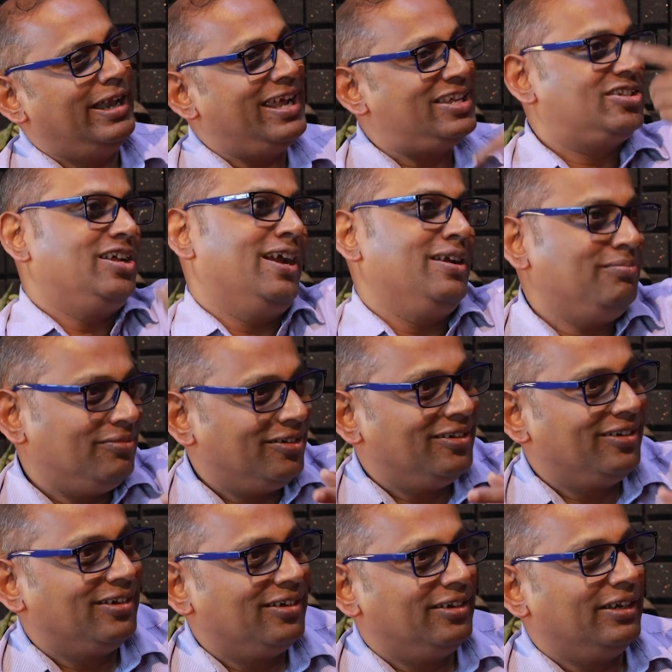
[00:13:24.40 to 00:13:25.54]
Next time,
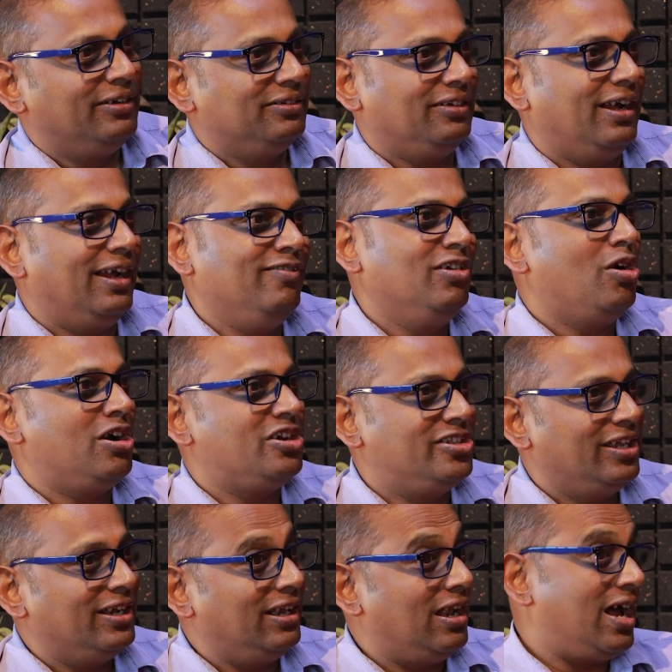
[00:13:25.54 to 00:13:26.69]
I will not
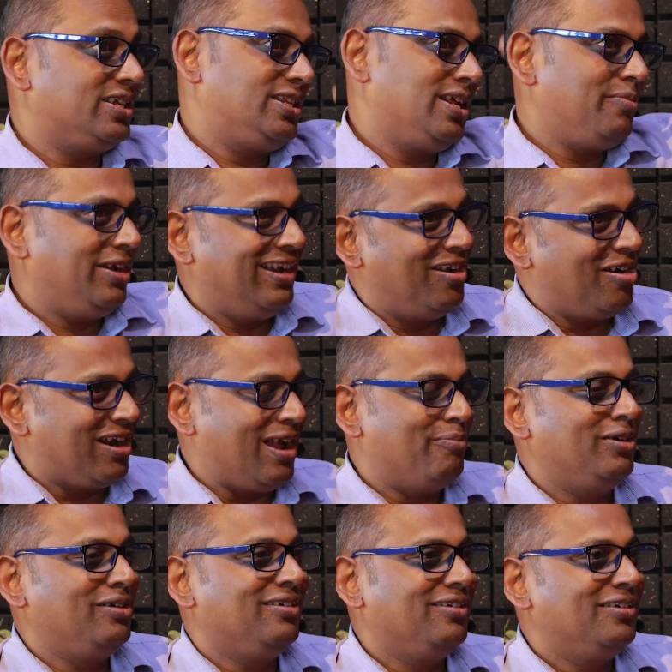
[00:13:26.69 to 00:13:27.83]
say, last time it did not
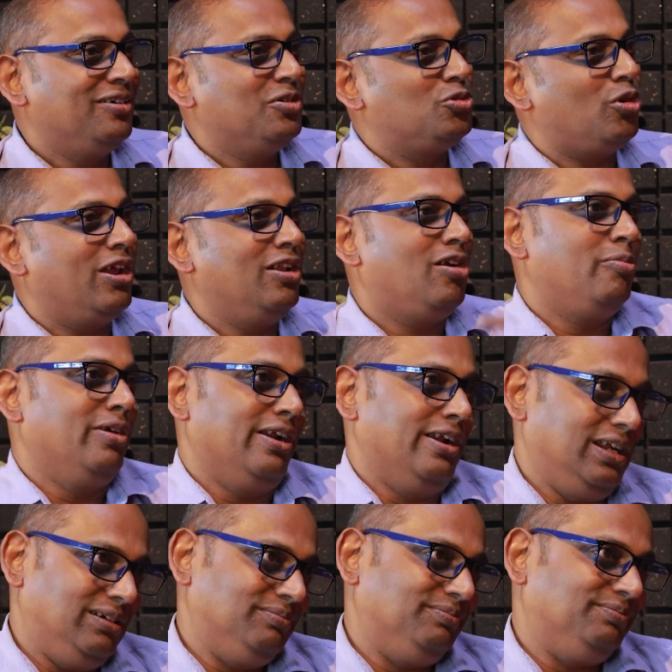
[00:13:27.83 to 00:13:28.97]
happen, so I will not be ready.